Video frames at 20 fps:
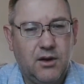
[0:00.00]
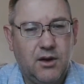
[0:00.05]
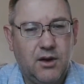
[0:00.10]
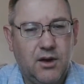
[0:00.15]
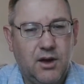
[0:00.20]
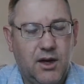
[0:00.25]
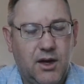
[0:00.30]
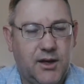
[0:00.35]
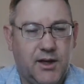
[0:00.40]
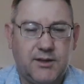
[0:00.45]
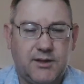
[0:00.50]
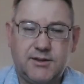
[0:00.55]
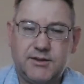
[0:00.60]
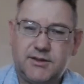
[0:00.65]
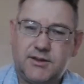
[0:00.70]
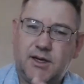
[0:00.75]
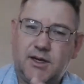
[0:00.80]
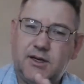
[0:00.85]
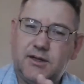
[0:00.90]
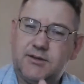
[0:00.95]
And I just
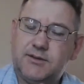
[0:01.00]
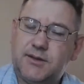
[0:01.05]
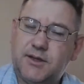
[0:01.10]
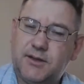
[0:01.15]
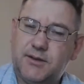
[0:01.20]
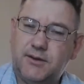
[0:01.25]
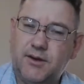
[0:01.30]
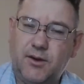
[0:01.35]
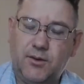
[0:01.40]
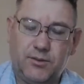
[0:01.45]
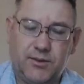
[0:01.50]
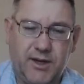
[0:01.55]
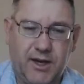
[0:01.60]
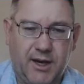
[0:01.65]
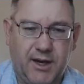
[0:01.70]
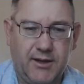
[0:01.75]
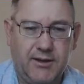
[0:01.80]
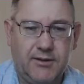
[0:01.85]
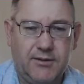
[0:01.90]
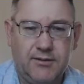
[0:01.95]
kind of said,
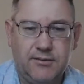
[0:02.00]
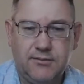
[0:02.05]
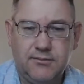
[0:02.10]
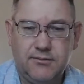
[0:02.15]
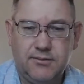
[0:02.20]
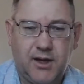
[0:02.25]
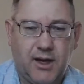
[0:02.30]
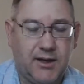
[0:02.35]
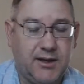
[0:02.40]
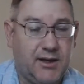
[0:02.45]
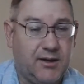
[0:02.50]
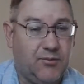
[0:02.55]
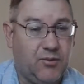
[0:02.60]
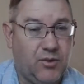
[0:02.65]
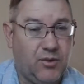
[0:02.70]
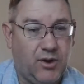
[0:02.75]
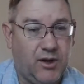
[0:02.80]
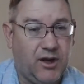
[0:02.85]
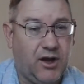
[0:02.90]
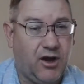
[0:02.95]
okay, I didn't
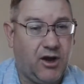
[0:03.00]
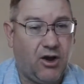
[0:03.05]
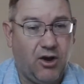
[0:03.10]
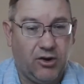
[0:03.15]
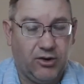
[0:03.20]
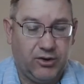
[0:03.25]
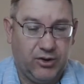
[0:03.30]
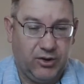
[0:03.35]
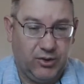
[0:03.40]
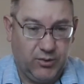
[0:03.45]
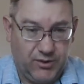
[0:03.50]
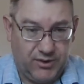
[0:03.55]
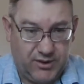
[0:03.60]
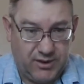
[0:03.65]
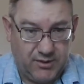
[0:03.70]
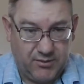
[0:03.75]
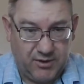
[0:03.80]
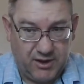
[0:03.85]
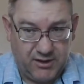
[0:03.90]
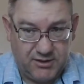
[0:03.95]
want to argue with
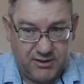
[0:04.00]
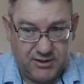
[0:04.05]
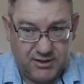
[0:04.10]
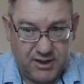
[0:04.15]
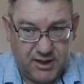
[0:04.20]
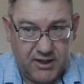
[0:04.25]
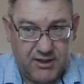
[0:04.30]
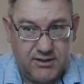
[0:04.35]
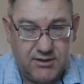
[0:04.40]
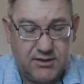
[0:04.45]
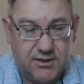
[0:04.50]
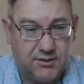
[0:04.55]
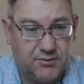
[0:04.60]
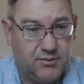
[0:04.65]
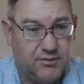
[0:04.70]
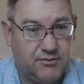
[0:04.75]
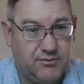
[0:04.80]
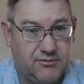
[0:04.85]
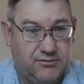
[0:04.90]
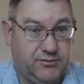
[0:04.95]
them on stage. It
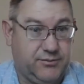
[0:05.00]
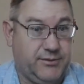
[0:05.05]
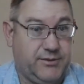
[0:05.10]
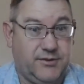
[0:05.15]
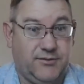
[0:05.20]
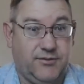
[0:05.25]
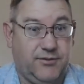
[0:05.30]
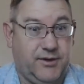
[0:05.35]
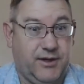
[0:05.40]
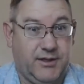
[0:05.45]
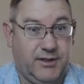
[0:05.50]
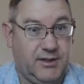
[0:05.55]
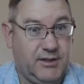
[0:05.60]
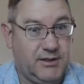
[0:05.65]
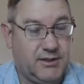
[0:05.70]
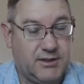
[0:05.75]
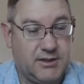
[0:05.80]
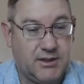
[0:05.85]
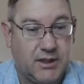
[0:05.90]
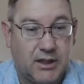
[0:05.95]
was creating a
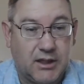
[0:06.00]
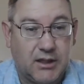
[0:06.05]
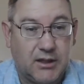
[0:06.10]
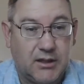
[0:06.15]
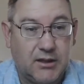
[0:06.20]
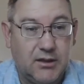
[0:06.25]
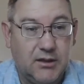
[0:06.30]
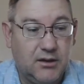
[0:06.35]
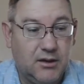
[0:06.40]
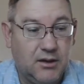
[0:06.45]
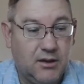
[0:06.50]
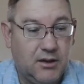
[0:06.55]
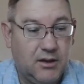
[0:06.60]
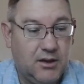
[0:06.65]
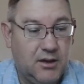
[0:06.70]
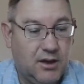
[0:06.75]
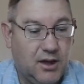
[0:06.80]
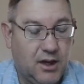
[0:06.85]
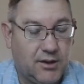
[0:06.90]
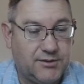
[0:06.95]
scene.
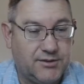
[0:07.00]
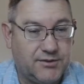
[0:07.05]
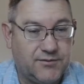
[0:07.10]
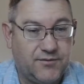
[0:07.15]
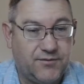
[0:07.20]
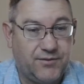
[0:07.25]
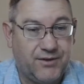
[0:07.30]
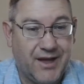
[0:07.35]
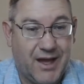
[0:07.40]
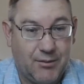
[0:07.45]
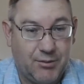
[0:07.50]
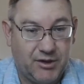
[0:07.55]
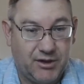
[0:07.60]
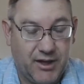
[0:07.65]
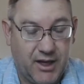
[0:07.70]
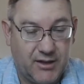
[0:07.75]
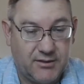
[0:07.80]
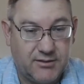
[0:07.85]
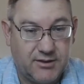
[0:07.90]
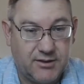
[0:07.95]
I was just
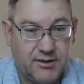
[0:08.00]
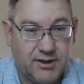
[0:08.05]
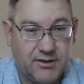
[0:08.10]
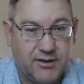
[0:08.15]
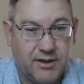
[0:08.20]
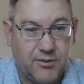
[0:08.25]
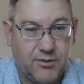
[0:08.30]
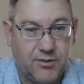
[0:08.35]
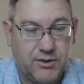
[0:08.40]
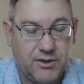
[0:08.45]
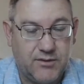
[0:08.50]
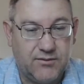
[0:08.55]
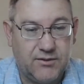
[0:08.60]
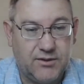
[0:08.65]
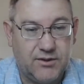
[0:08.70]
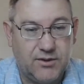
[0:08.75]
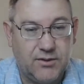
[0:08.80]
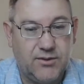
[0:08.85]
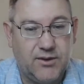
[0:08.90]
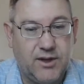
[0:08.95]
flabbergasted that they would even
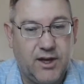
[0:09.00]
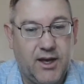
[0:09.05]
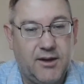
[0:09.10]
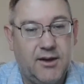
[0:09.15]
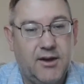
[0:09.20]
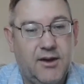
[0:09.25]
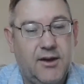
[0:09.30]
do that.